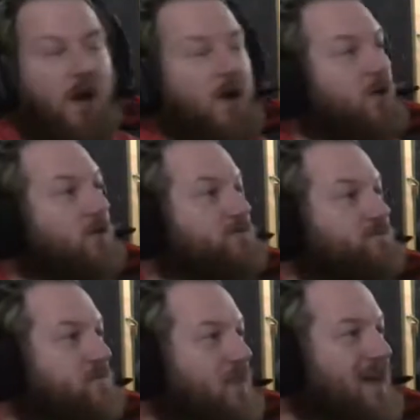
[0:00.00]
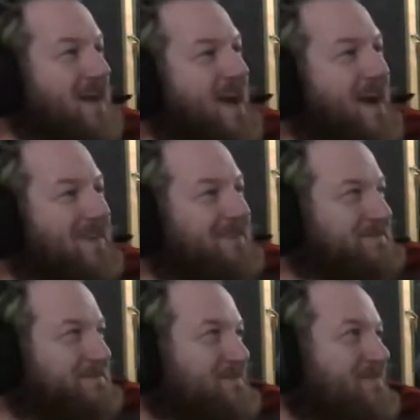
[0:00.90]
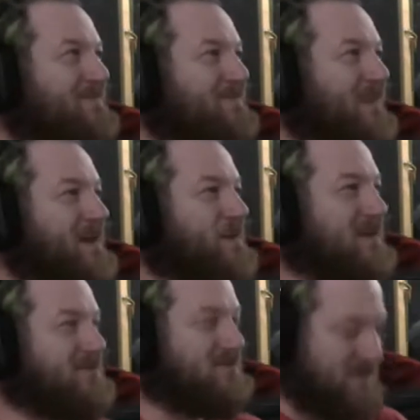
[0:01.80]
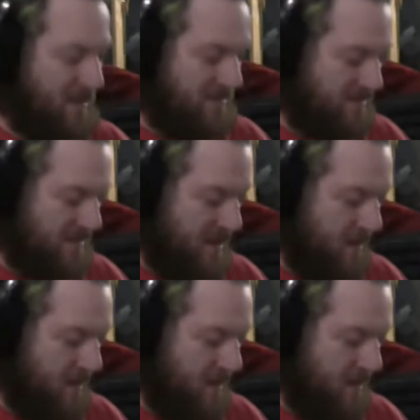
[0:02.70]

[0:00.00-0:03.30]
Oh, I bet you that's